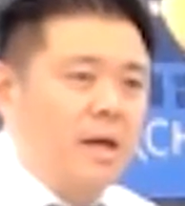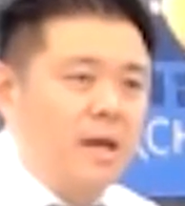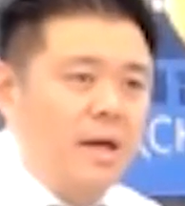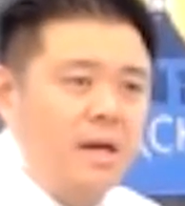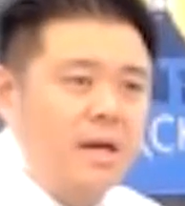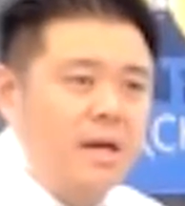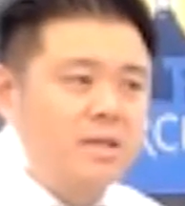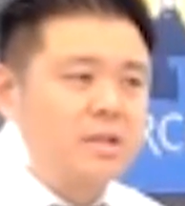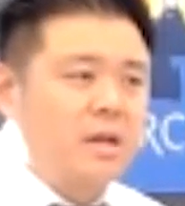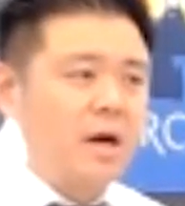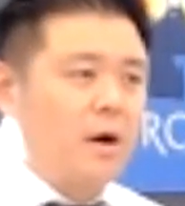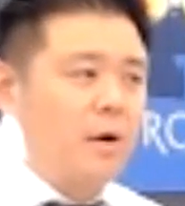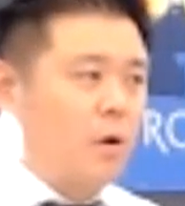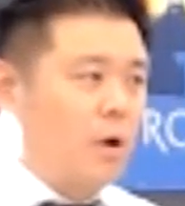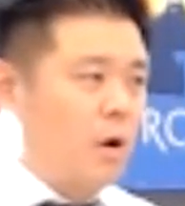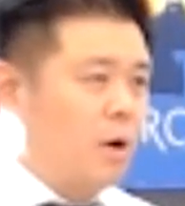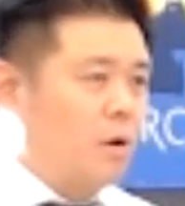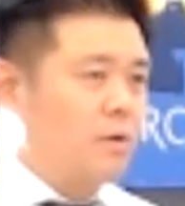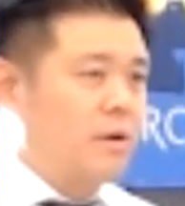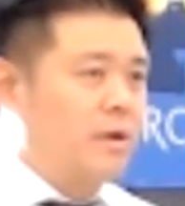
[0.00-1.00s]
is our
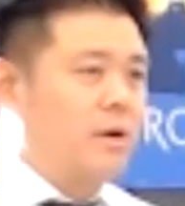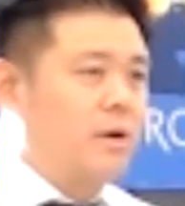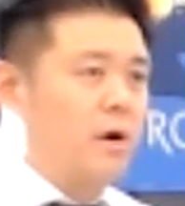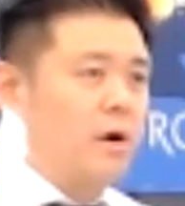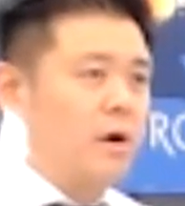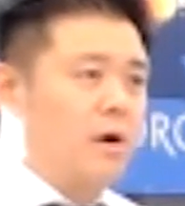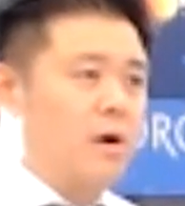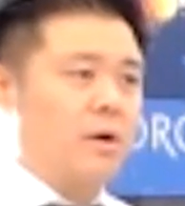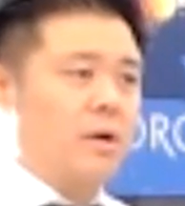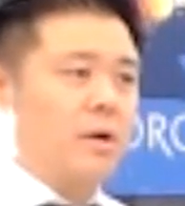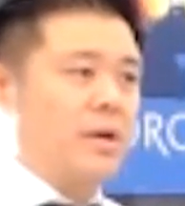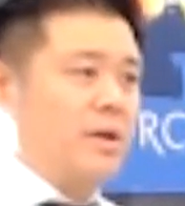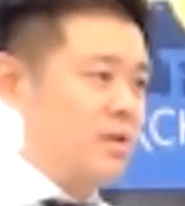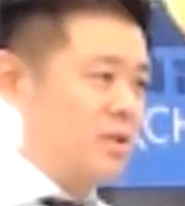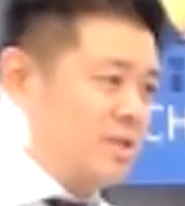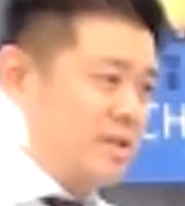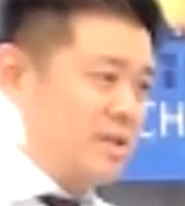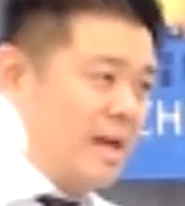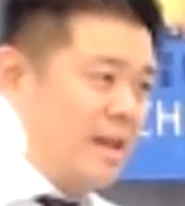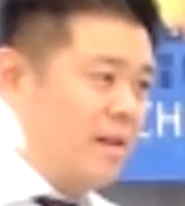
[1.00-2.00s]
all in all. He
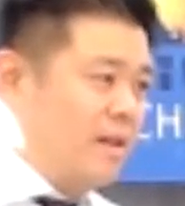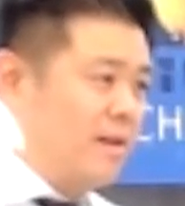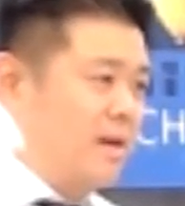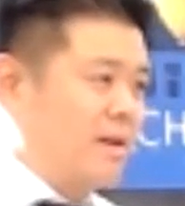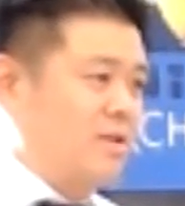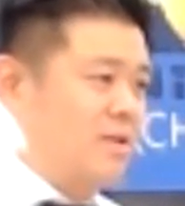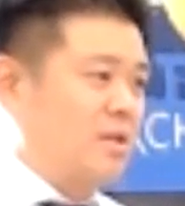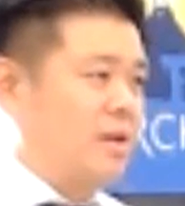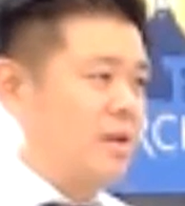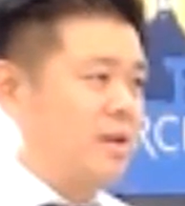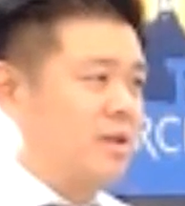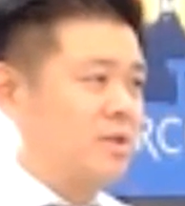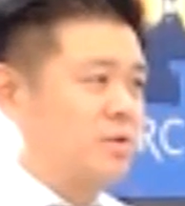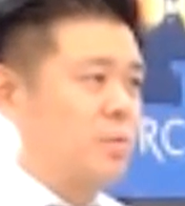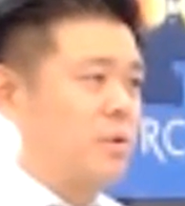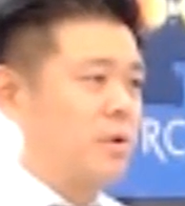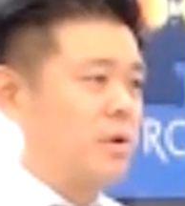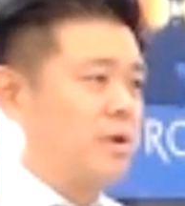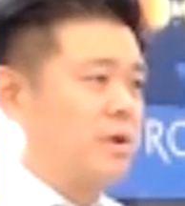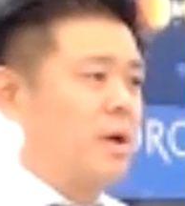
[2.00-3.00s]
said this in his
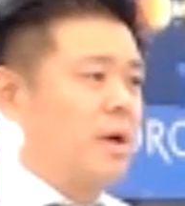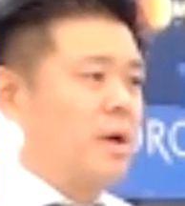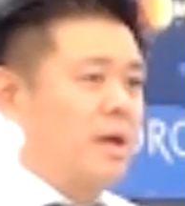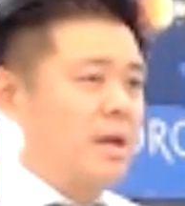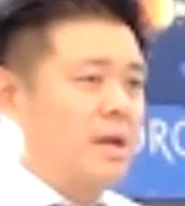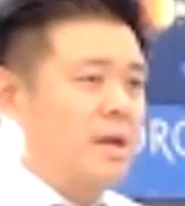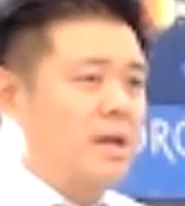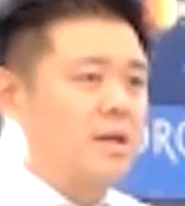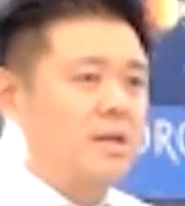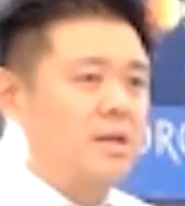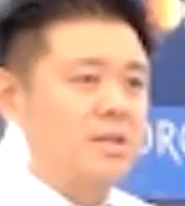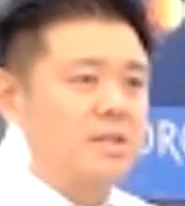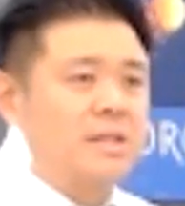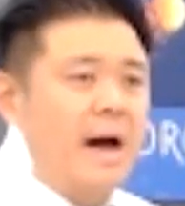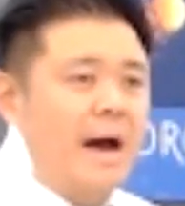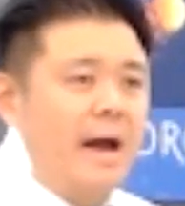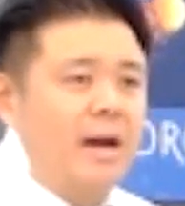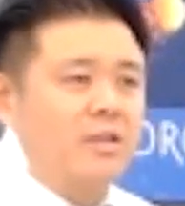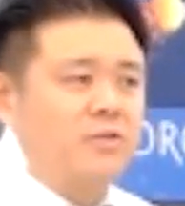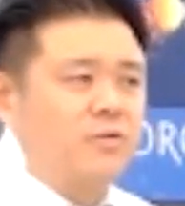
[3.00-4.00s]
word. He
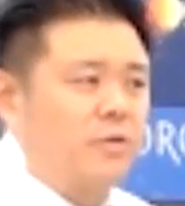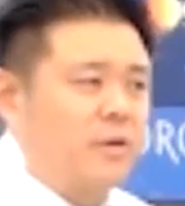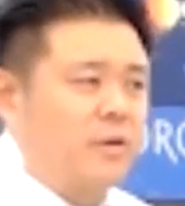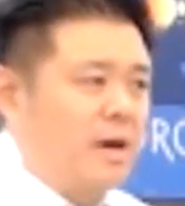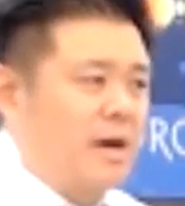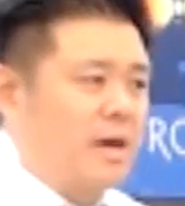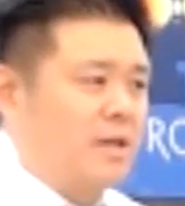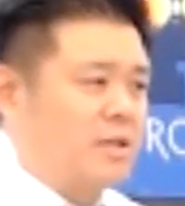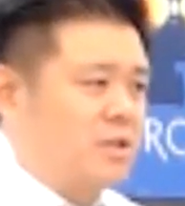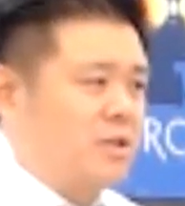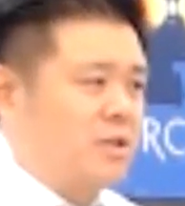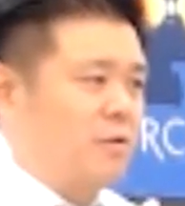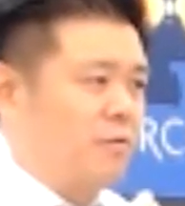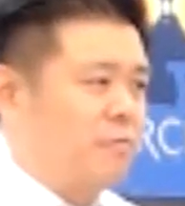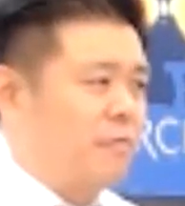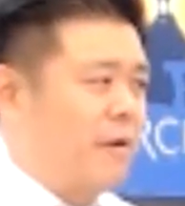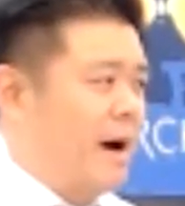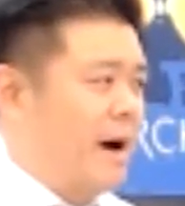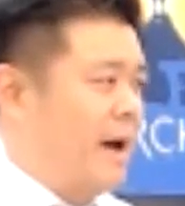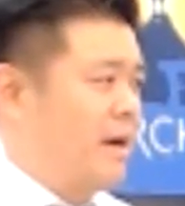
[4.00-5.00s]
desires for us to
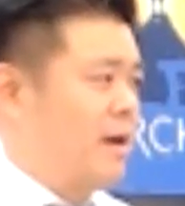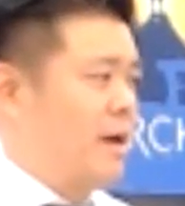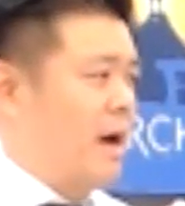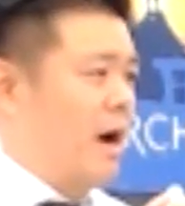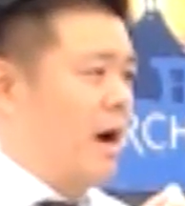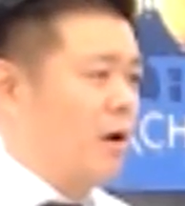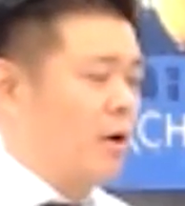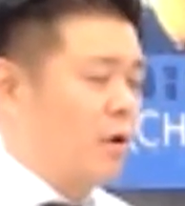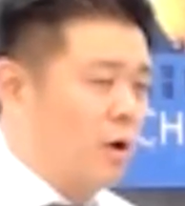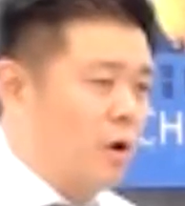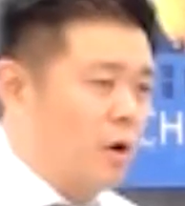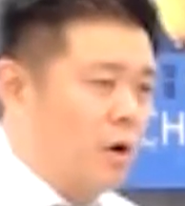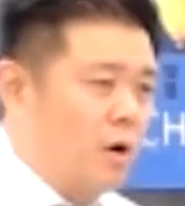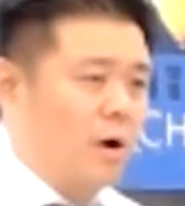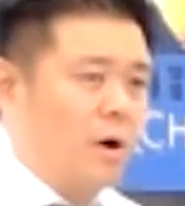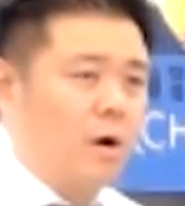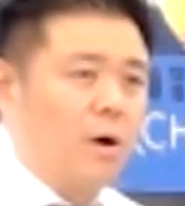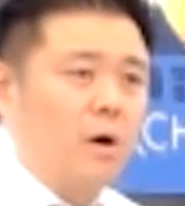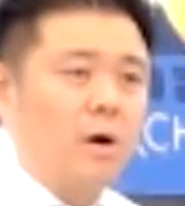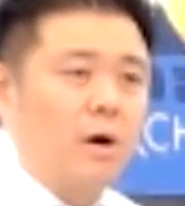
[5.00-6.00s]
find
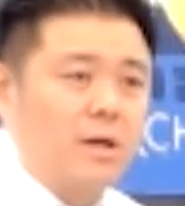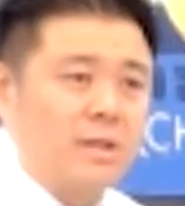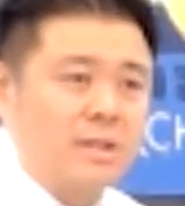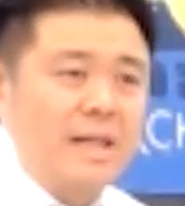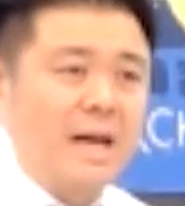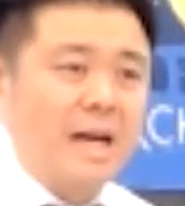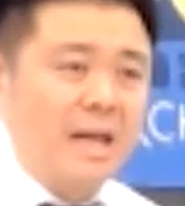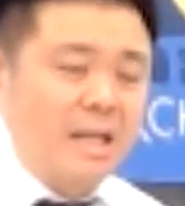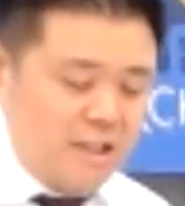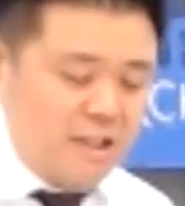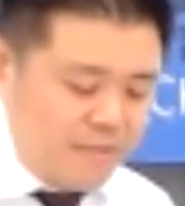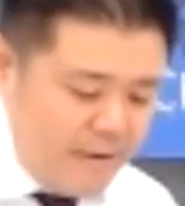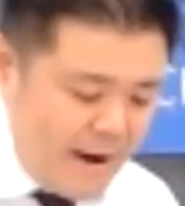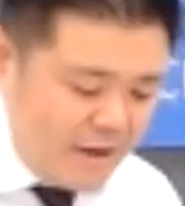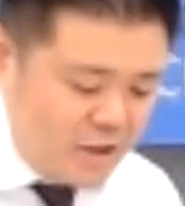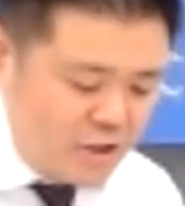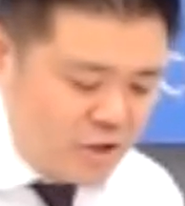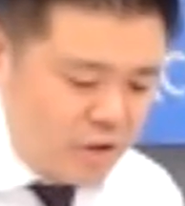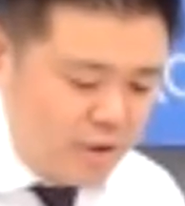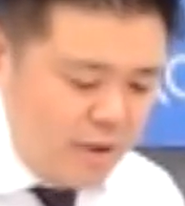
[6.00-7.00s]
all our
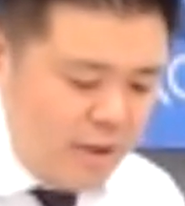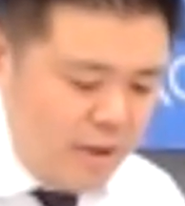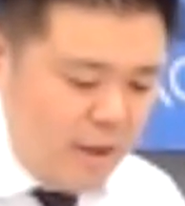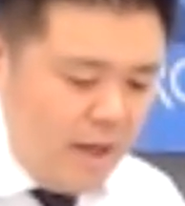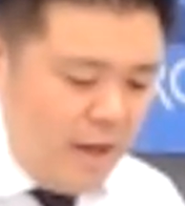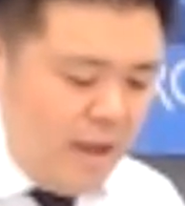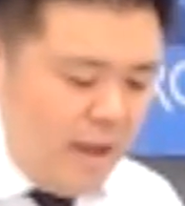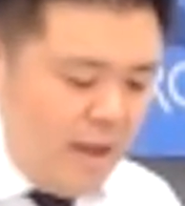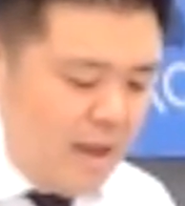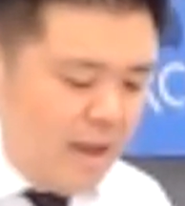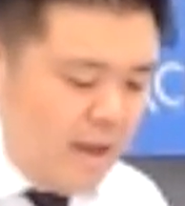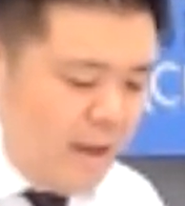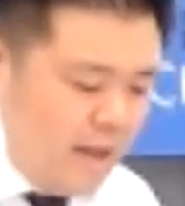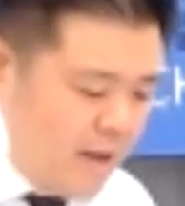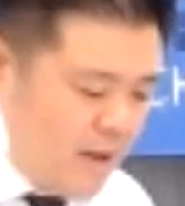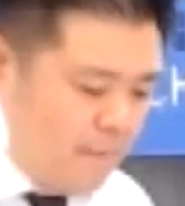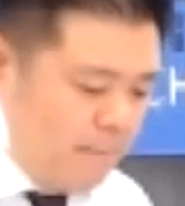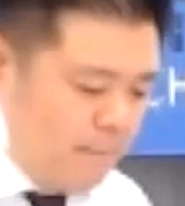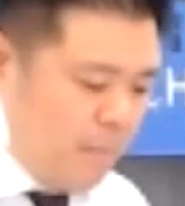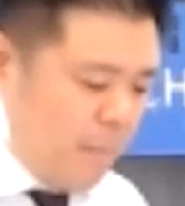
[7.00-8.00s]
satisfaction in
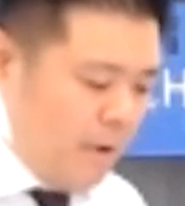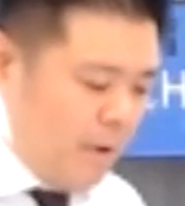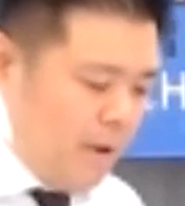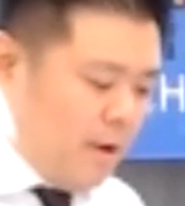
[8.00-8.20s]
him.